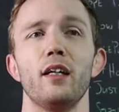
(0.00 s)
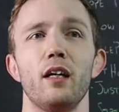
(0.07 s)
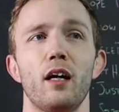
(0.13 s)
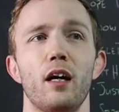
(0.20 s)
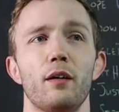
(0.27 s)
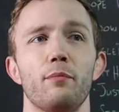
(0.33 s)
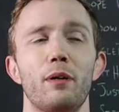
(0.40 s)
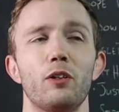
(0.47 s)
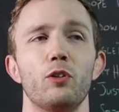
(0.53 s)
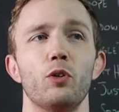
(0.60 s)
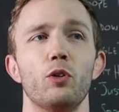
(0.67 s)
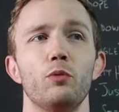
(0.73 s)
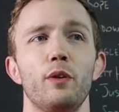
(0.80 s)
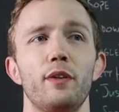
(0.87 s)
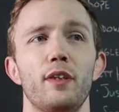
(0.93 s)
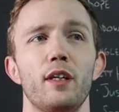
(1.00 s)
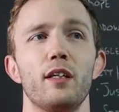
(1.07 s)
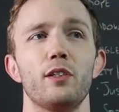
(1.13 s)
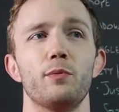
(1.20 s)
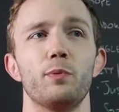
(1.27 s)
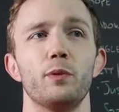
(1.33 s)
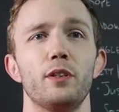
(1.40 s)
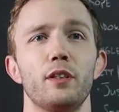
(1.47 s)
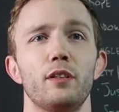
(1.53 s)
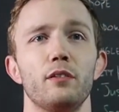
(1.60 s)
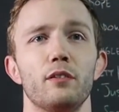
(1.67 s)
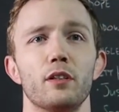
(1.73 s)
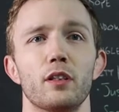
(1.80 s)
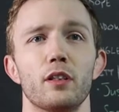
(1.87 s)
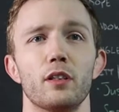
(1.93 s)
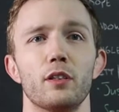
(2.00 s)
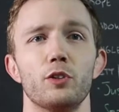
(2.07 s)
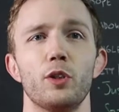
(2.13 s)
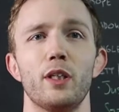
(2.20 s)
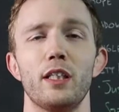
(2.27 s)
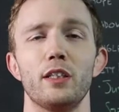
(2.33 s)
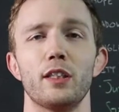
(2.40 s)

My goal with this particular training